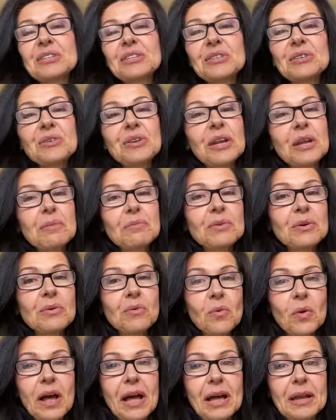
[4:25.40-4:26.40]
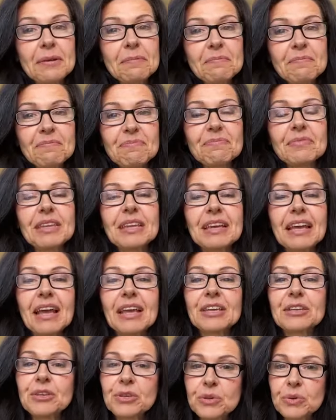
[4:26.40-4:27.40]
So, number one,
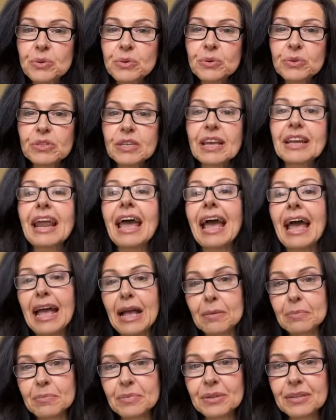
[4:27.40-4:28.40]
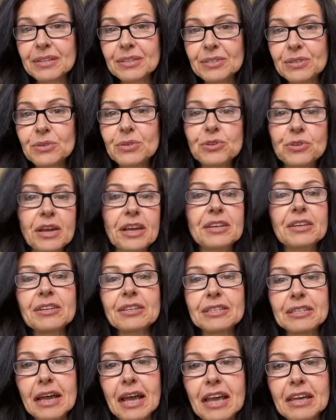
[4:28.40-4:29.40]
use an app to track
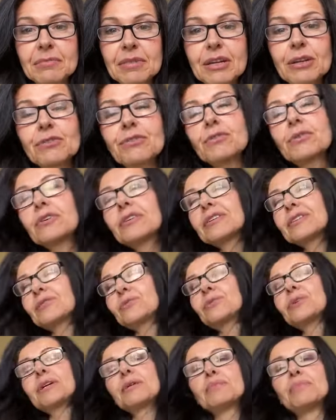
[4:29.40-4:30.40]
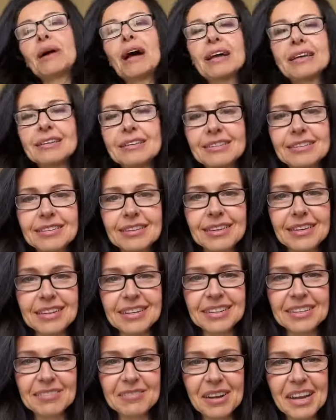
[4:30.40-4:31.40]
your time. And of course, we are biased
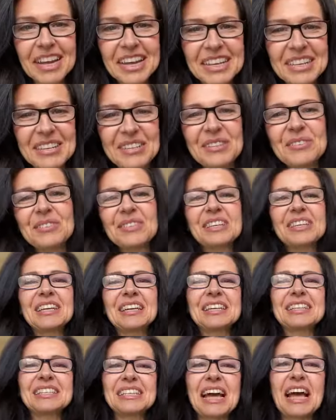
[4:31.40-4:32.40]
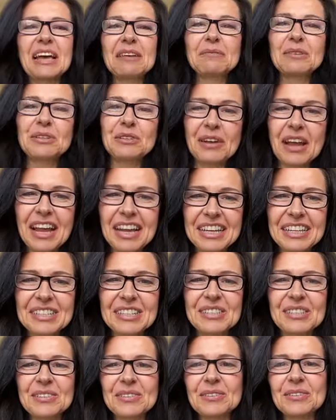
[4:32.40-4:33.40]
here, right? Using a time
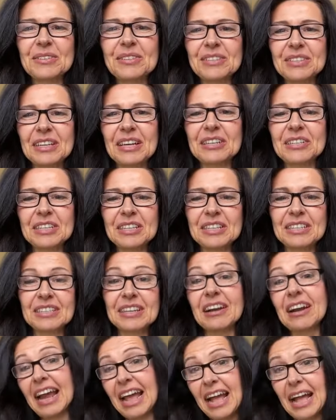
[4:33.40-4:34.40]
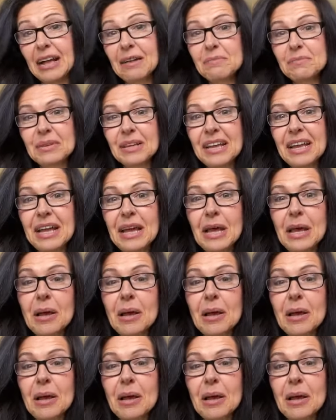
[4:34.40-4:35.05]
tracking tool such as our app